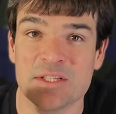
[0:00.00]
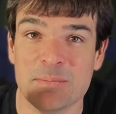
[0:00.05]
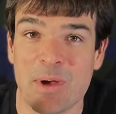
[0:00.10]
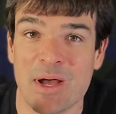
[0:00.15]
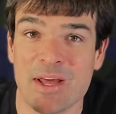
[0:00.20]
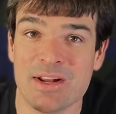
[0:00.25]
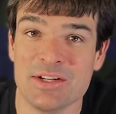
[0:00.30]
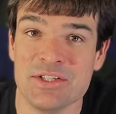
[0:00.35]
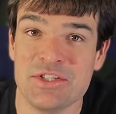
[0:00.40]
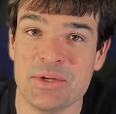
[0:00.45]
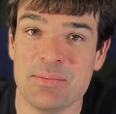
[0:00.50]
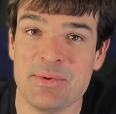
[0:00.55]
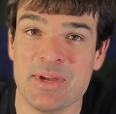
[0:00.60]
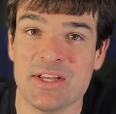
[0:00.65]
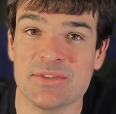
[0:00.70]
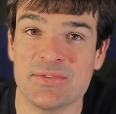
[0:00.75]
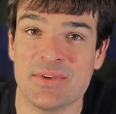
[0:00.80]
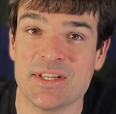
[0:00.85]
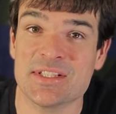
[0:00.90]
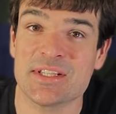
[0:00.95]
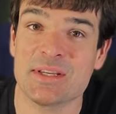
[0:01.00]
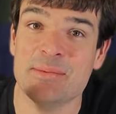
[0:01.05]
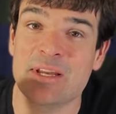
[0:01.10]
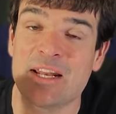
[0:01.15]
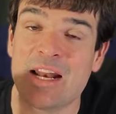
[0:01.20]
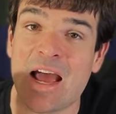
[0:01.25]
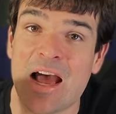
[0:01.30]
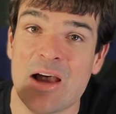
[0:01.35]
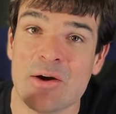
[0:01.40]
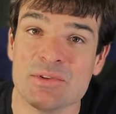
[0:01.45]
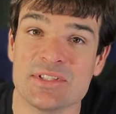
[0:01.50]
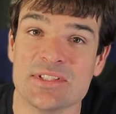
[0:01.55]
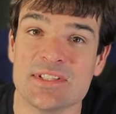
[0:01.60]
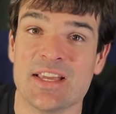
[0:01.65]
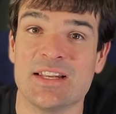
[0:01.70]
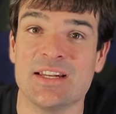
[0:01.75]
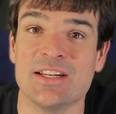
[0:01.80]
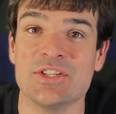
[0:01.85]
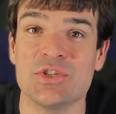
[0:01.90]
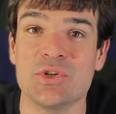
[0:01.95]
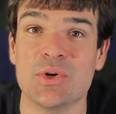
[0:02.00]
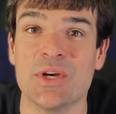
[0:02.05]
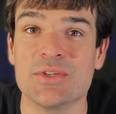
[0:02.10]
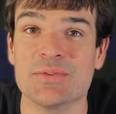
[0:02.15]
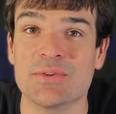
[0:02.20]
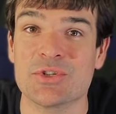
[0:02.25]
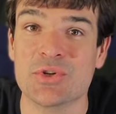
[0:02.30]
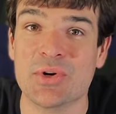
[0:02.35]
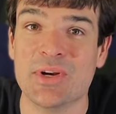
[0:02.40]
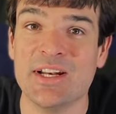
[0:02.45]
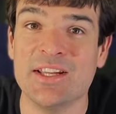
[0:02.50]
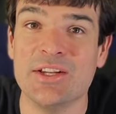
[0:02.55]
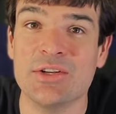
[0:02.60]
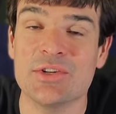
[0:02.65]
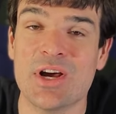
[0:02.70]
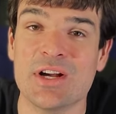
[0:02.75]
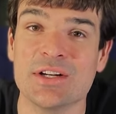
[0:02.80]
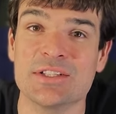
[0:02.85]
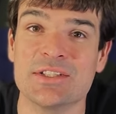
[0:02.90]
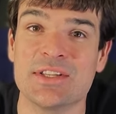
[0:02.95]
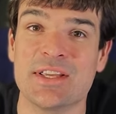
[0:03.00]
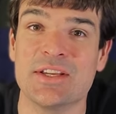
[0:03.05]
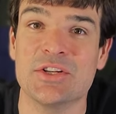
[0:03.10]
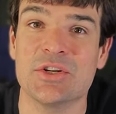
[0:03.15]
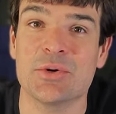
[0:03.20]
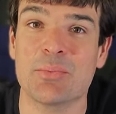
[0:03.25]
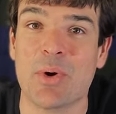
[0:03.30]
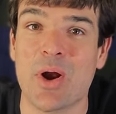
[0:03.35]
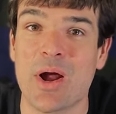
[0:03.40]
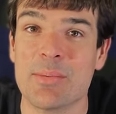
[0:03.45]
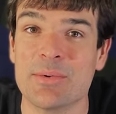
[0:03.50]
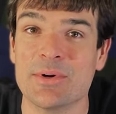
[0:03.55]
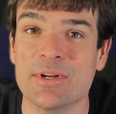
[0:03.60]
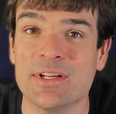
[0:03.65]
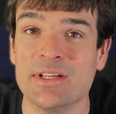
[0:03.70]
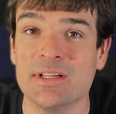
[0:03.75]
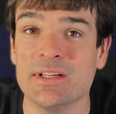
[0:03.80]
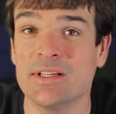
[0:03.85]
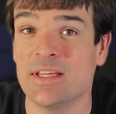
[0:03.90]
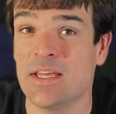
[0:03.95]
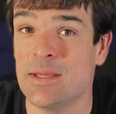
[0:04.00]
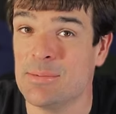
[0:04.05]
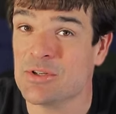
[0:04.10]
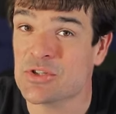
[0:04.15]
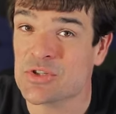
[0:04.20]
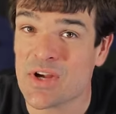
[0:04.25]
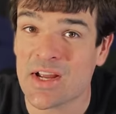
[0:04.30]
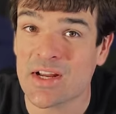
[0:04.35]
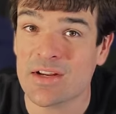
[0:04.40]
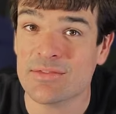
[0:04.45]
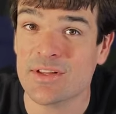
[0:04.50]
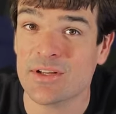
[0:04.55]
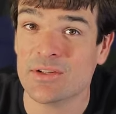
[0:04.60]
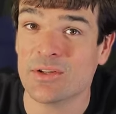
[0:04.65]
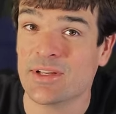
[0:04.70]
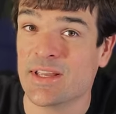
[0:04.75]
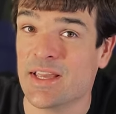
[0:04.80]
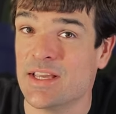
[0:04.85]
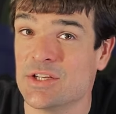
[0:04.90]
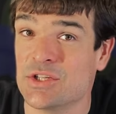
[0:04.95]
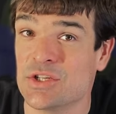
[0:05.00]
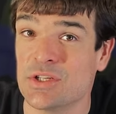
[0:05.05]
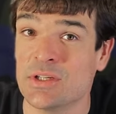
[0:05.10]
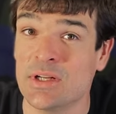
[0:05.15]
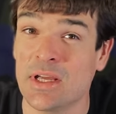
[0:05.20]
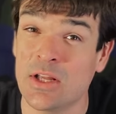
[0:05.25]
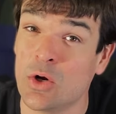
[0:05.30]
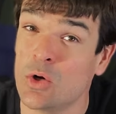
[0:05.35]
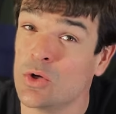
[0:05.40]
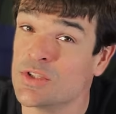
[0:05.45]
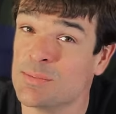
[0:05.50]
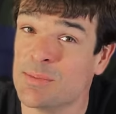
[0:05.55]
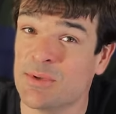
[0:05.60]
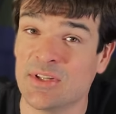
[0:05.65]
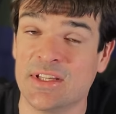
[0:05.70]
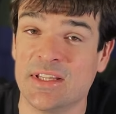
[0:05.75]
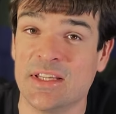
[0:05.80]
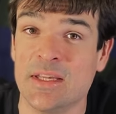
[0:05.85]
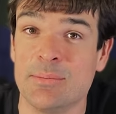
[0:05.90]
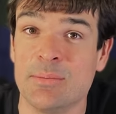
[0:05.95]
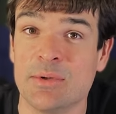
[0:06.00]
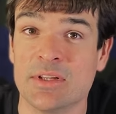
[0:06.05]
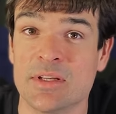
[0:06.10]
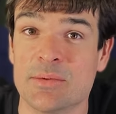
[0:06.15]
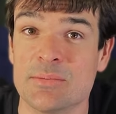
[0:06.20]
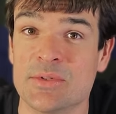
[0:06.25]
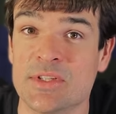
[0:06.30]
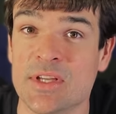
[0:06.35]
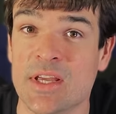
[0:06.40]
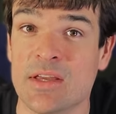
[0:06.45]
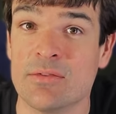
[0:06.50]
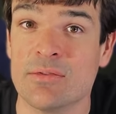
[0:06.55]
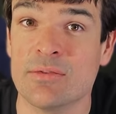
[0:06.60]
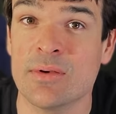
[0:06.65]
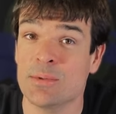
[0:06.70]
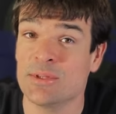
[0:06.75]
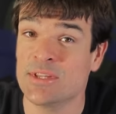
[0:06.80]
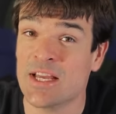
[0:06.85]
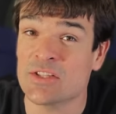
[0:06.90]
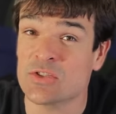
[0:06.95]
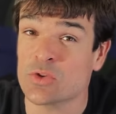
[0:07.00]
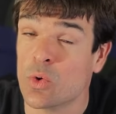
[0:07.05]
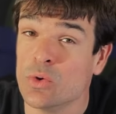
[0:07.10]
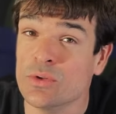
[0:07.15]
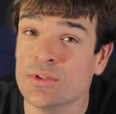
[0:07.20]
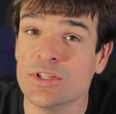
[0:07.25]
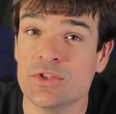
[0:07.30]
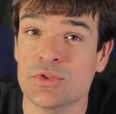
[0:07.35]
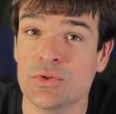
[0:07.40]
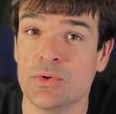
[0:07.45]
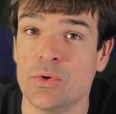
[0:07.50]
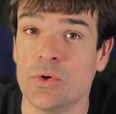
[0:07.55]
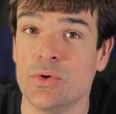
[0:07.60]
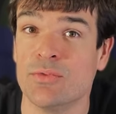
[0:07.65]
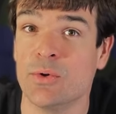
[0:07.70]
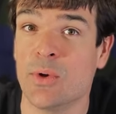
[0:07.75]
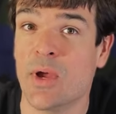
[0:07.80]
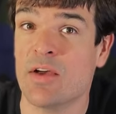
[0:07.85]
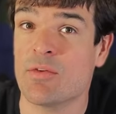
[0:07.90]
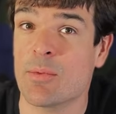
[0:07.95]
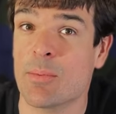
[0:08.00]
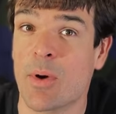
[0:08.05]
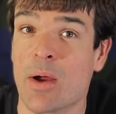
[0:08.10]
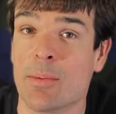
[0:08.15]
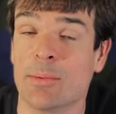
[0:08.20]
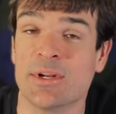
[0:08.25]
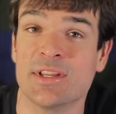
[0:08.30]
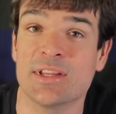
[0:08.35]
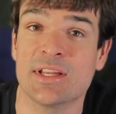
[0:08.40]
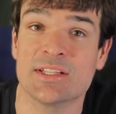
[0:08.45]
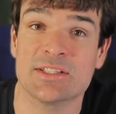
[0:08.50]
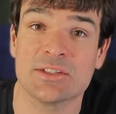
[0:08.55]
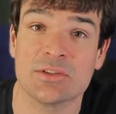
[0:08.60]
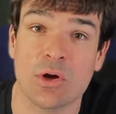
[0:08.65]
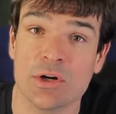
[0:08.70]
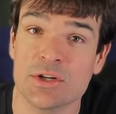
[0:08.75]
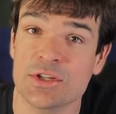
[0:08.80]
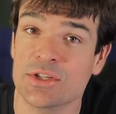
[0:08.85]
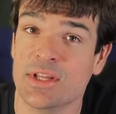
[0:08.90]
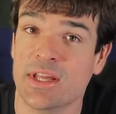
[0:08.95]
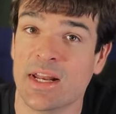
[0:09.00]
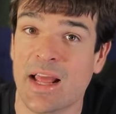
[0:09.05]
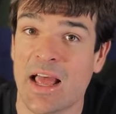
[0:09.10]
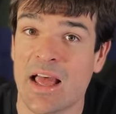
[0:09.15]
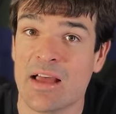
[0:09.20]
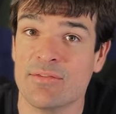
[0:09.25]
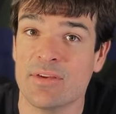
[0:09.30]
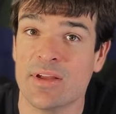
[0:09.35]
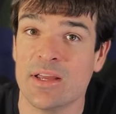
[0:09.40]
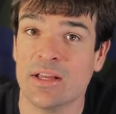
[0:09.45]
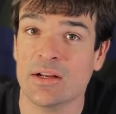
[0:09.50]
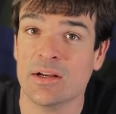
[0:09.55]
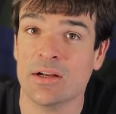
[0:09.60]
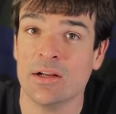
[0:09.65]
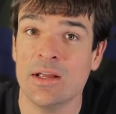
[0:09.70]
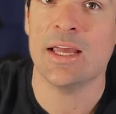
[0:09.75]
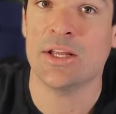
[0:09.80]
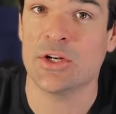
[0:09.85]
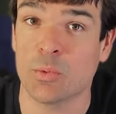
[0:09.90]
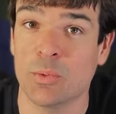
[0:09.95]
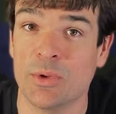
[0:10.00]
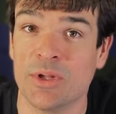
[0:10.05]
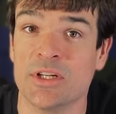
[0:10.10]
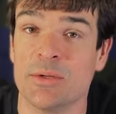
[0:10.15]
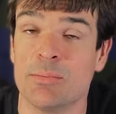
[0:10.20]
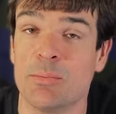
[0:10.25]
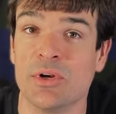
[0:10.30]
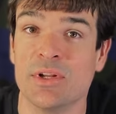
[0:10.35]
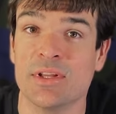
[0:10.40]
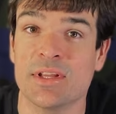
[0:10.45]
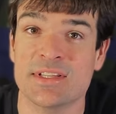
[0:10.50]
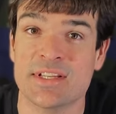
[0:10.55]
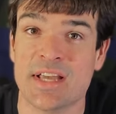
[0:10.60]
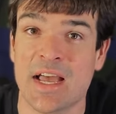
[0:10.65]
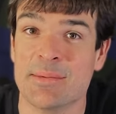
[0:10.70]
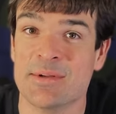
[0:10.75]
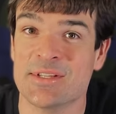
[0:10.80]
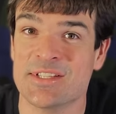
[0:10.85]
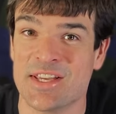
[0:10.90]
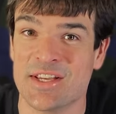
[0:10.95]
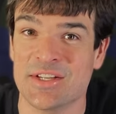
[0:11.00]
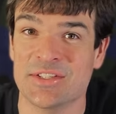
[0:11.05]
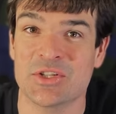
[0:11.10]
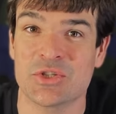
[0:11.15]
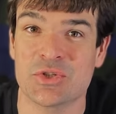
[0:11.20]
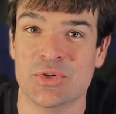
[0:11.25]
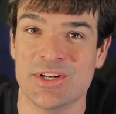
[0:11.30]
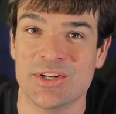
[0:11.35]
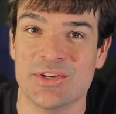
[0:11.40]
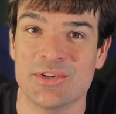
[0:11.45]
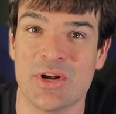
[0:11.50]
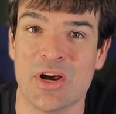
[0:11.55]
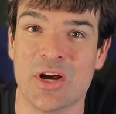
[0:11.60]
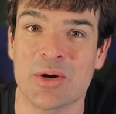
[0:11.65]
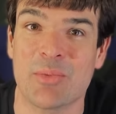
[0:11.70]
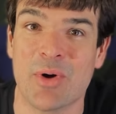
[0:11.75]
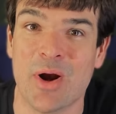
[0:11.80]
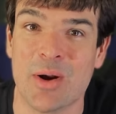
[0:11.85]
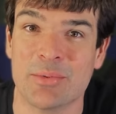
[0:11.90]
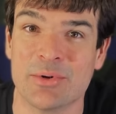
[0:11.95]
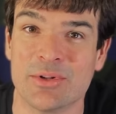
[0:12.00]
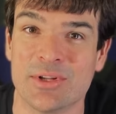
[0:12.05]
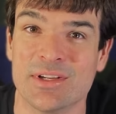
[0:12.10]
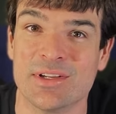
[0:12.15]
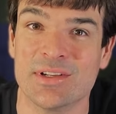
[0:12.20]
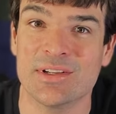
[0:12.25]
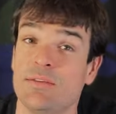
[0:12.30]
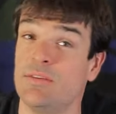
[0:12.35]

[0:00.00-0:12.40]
SpotOn GPS fence can be an outstanding choice for training your dog to stay on your property, keeping track of their location, and ultimately keeping them safe. But that's only true if you have a property that's larger than a half acre and you're willing to put in the time it takes to train your dog properly.